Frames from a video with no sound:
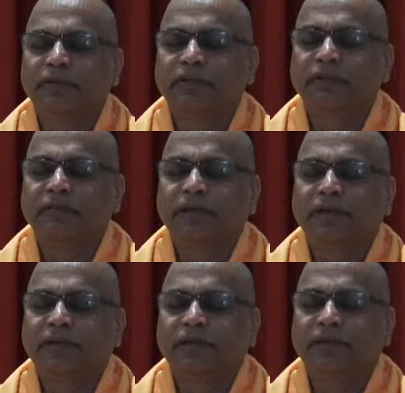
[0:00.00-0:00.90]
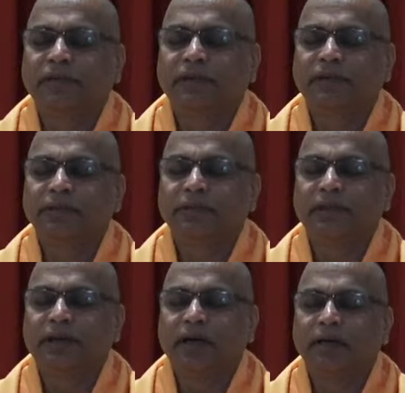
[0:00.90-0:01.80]
to the divine that dwells in
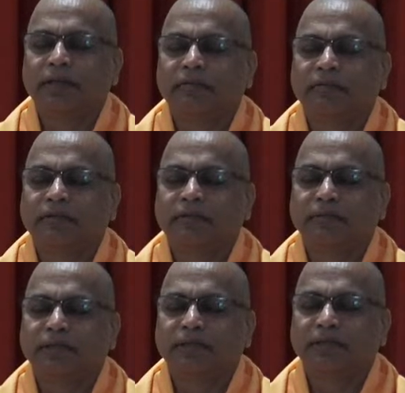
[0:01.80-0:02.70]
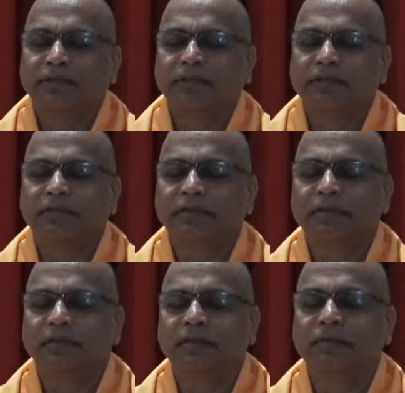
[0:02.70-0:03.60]
the heart of all beings,
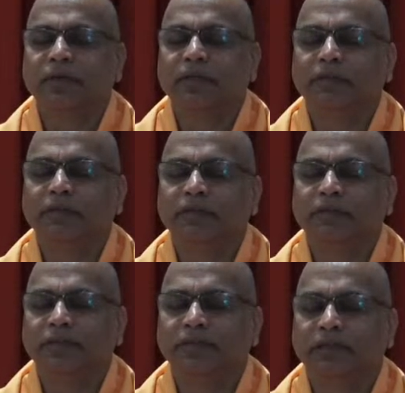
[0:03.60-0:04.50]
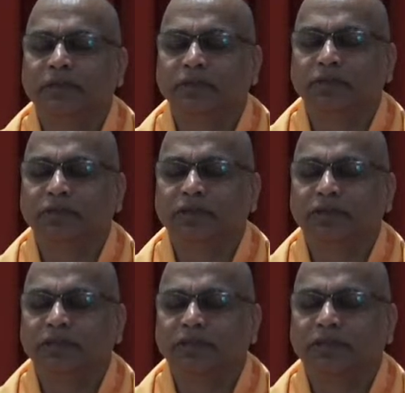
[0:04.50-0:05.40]
the one universal
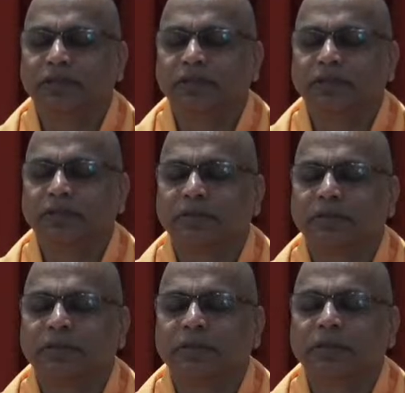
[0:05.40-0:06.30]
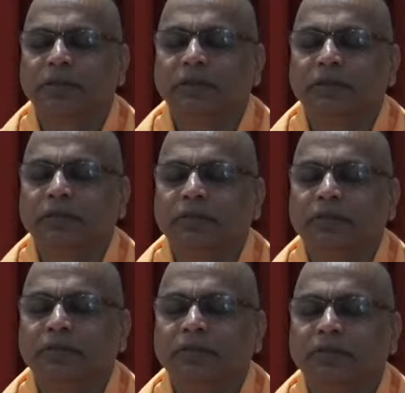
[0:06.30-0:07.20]
consciousness, the
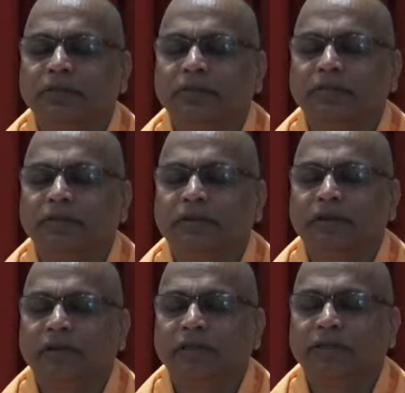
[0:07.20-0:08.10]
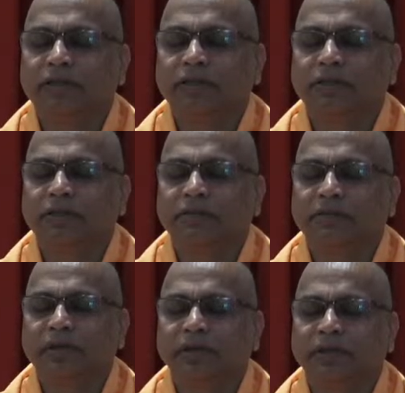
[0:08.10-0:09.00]
source of knowledge,
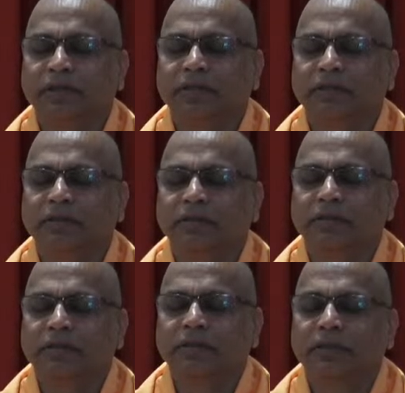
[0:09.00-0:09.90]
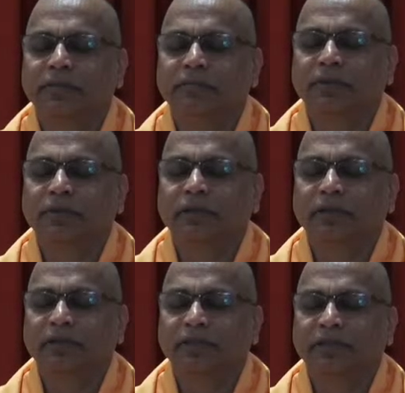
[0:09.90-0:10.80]
bliss,
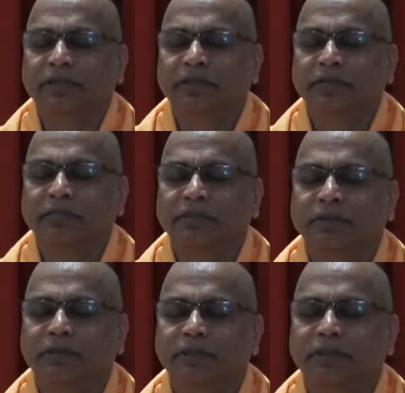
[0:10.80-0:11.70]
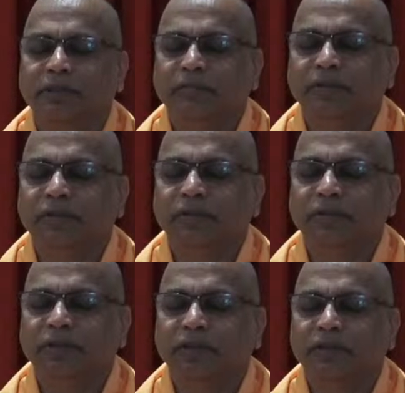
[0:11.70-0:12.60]
immortality, beauty,
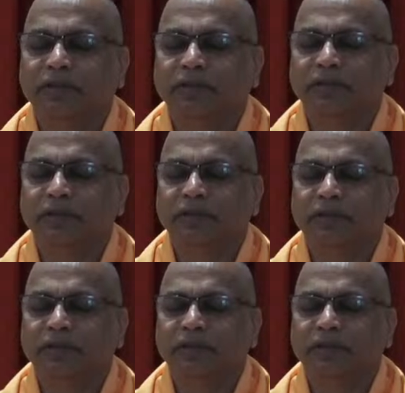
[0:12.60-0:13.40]
purity and goodness,